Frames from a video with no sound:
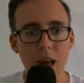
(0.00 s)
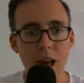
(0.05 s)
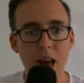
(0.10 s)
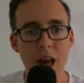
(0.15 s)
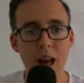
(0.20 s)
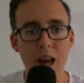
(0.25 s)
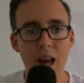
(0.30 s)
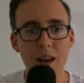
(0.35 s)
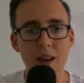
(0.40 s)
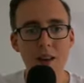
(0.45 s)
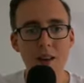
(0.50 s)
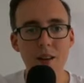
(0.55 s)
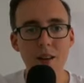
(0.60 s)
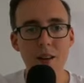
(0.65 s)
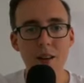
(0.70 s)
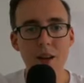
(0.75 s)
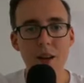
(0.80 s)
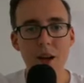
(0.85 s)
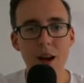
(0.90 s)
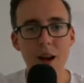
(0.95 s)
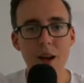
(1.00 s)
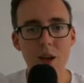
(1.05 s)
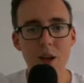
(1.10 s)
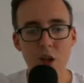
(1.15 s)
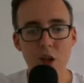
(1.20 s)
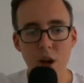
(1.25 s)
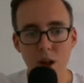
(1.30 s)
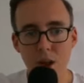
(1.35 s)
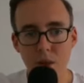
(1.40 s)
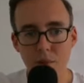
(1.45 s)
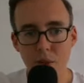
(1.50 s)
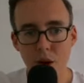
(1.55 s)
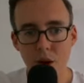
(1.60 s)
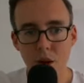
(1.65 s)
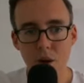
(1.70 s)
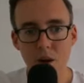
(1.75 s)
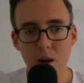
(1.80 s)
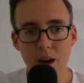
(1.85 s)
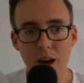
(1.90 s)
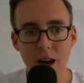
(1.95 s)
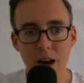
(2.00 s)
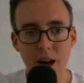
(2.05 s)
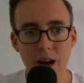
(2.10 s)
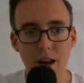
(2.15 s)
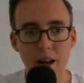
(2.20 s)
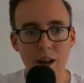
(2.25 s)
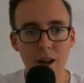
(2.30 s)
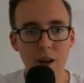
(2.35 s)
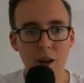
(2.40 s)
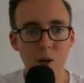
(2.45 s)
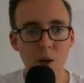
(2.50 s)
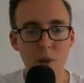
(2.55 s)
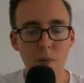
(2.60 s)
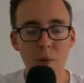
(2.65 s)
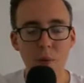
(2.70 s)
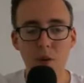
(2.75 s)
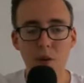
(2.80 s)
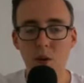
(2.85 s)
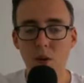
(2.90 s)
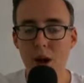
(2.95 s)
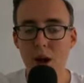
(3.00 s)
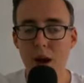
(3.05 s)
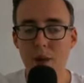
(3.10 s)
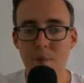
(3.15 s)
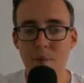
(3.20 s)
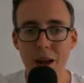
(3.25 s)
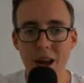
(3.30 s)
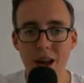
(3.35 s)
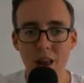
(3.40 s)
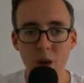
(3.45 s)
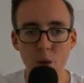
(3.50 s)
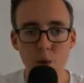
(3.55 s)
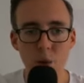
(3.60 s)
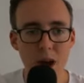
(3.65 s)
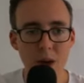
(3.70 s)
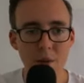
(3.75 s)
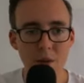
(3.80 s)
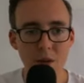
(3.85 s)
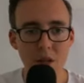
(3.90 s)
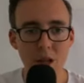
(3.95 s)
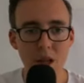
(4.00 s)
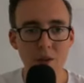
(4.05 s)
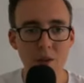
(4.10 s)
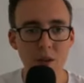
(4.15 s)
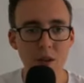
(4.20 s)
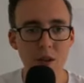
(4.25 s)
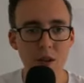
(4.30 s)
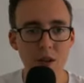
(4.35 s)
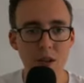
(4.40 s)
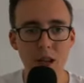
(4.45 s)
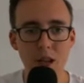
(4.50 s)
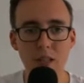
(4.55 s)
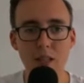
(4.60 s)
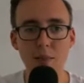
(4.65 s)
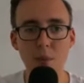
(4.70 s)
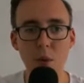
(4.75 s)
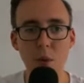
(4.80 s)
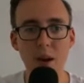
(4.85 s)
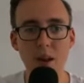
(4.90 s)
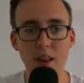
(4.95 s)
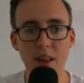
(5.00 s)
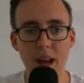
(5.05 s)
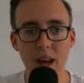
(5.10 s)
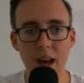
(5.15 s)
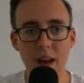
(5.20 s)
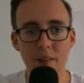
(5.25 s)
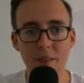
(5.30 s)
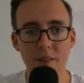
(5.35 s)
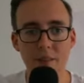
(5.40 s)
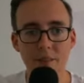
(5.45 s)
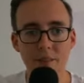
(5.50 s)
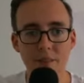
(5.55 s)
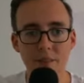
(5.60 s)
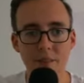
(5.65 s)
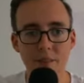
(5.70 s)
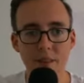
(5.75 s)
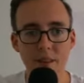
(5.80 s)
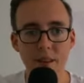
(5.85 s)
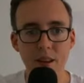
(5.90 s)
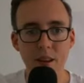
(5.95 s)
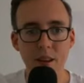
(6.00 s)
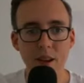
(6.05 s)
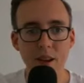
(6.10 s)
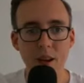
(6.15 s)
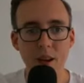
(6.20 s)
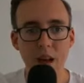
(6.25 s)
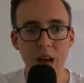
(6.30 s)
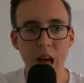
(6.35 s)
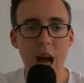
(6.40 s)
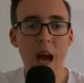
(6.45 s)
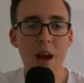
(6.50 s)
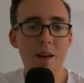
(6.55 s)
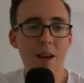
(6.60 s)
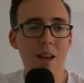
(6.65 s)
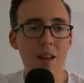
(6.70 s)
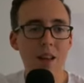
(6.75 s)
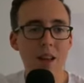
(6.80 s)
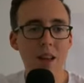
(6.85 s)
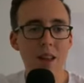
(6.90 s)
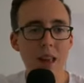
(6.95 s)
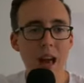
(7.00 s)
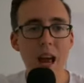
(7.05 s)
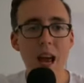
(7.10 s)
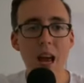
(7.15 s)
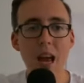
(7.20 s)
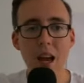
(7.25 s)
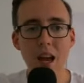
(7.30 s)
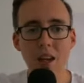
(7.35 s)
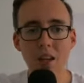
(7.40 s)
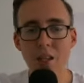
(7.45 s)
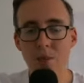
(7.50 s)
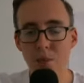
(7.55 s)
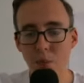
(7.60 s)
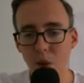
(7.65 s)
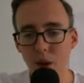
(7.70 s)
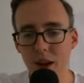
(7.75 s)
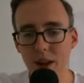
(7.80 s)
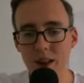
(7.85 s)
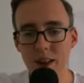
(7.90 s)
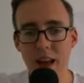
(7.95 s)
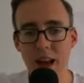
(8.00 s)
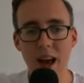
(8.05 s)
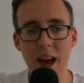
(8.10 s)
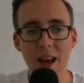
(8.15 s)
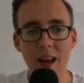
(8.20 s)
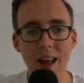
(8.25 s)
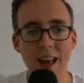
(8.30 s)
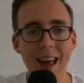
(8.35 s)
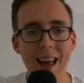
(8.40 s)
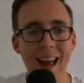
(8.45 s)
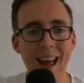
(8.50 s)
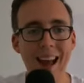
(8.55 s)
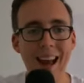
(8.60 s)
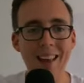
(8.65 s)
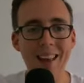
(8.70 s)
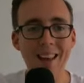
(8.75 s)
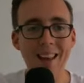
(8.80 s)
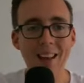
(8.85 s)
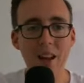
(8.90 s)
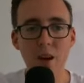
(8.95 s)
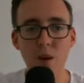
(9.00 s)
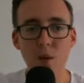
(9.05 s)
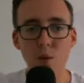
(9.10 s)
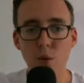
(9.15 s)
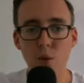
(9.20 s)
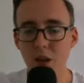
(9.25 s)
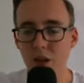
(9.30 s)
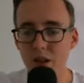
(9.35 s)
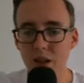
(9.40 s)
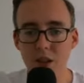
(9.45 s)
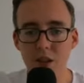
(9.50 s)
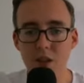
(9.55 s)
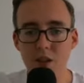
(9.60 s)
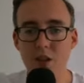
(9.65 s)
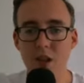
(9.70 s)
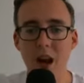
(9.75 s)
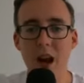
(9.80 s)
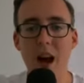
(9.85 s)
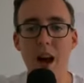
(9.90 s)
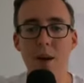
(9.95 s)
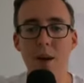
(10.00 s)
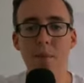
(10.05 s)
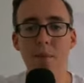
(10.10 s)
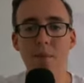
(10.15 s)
And Charlie Brewer and a group of great Baylor wide receivers exploited that. I mean, they exploited that, and they did a really good job